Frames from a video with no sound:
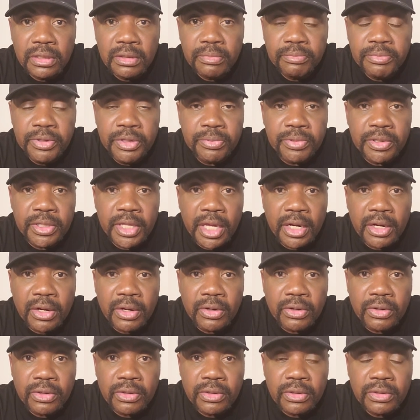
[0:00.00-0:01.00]
People that
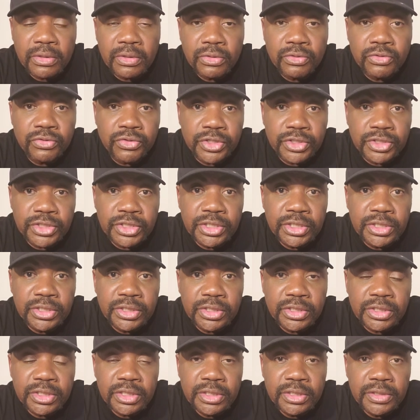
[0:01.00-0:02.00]
are
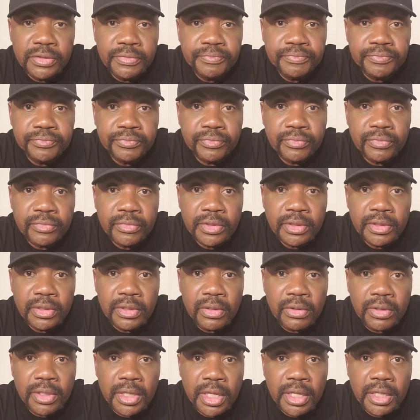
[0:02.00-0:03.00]
Christians,
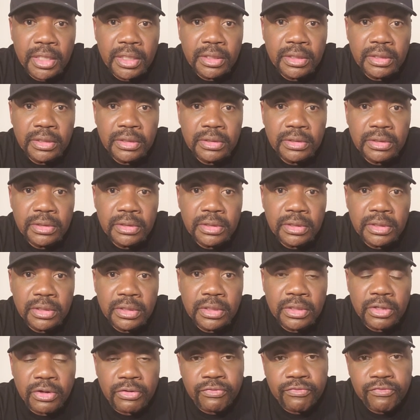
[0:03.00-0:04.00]
okay?
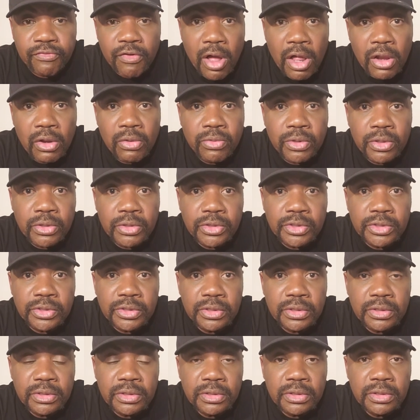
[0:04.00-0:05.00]
They're followers,
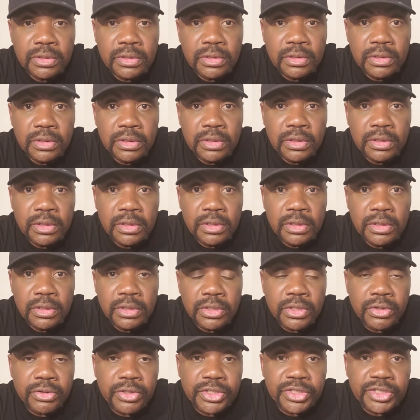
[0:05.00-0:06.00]

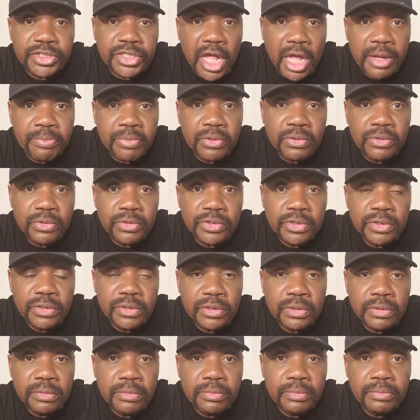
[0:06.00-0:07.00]
they're disciples,
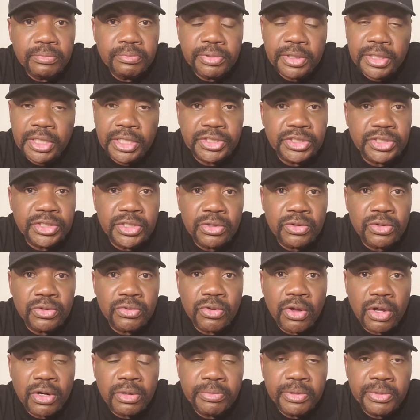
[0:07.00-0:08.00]
but they still don't
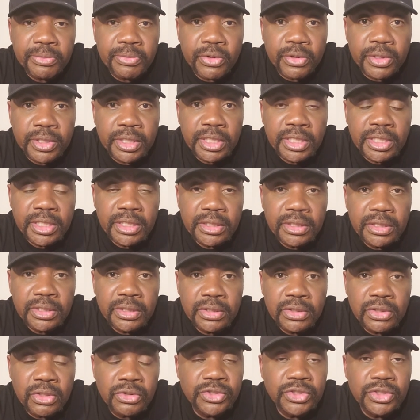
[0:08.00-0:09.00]
know how to be born again.
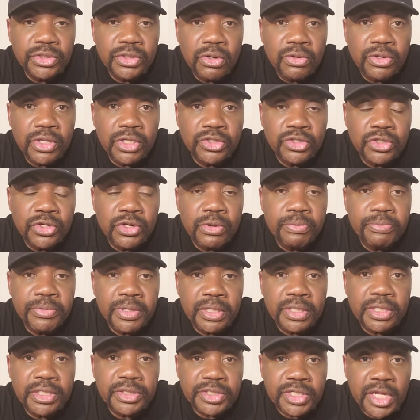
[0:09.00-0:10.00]
Don't you know that you could be
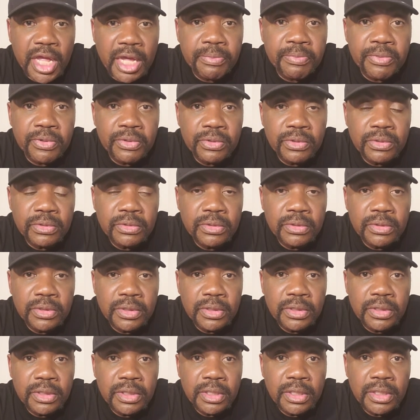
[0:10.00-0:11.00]
a disciple
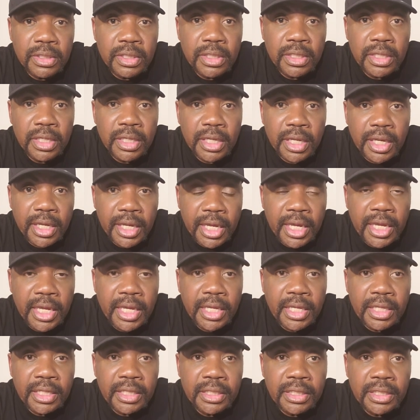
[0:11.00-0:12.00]

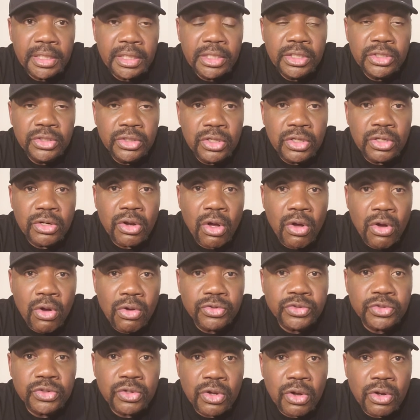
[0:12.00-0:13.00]
and you could
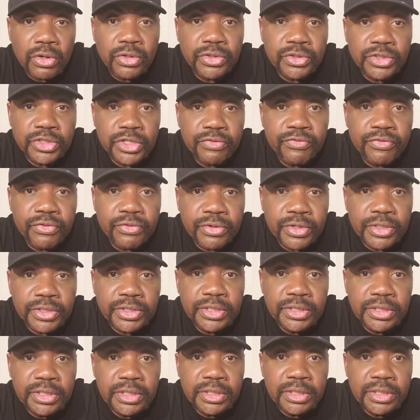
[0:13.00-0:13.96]
also call yourself a Christian?